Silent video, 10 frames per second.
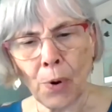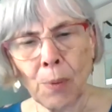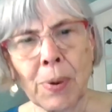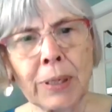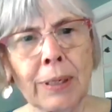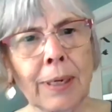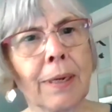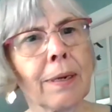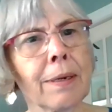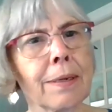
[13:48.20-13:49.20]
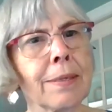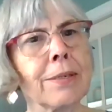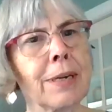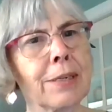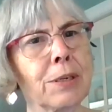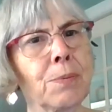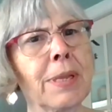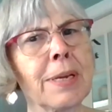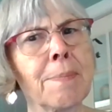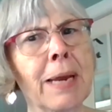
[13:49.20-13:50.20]
Paul Buckley suggested, we
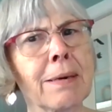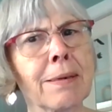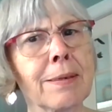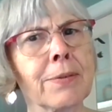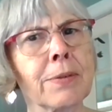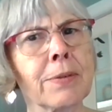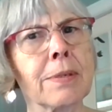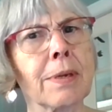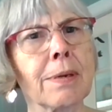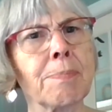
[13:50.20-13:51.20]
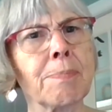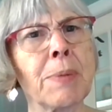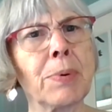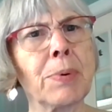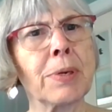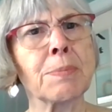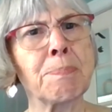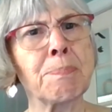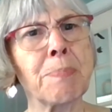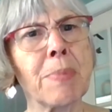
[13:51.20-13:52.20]
think about ourselves as people as
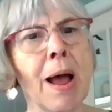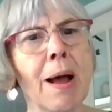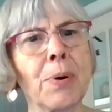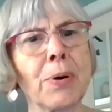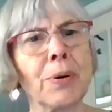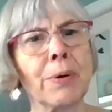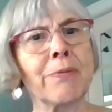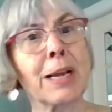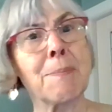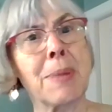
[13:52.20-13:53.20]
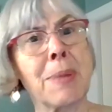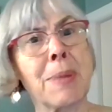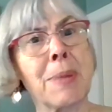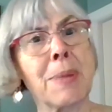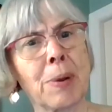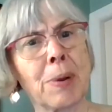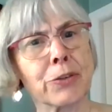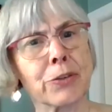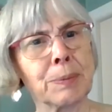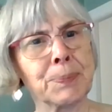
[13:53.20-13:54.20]
part of, like a
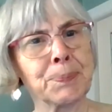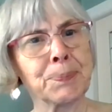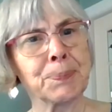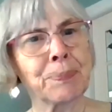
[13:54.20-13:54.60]
baseball players.